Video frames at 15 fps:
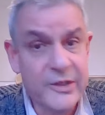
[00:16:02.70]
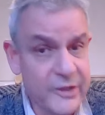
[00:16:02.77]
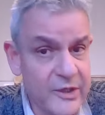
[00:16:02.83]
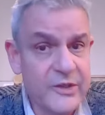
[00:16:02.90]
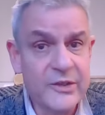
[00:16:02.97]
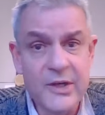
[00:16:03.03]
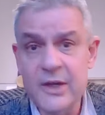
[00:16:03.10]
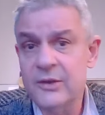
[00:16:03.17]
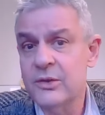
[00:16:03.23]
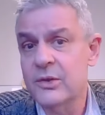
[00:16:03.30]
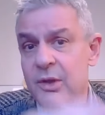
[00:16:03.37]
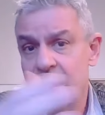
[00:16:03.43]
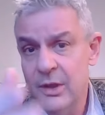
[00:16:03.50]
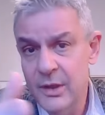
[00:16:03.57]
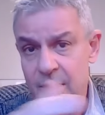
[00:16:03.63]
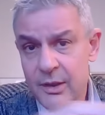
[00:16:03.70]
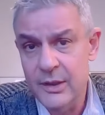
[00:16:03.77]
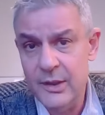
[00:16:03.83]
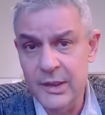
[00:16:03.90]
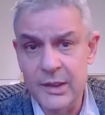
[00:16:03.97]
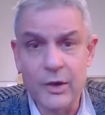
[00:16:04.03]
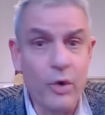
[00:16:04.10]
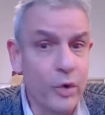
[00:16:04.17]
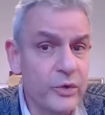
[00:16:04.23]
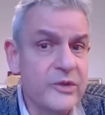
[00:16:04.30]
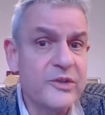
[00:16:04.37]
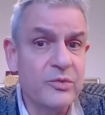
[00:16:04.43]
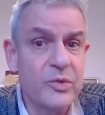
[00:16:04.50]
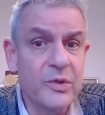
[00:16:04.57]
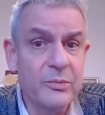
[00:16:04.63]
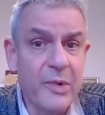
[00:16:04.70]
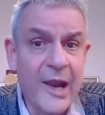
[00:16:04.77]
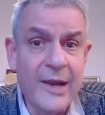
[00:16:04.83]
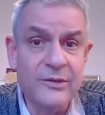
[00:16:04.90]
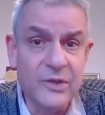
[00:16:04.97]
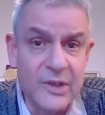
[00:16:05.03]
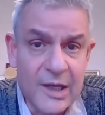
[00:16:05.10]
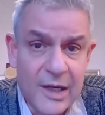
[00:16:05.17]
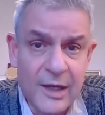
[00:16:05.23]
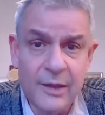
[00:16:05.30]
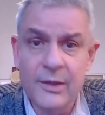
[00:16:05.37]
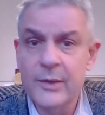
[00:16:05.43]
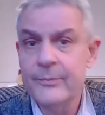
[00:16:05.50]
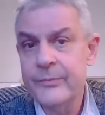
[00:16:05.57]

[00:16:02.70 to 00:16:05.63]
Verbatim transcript: as I said, in accordance with Plan D,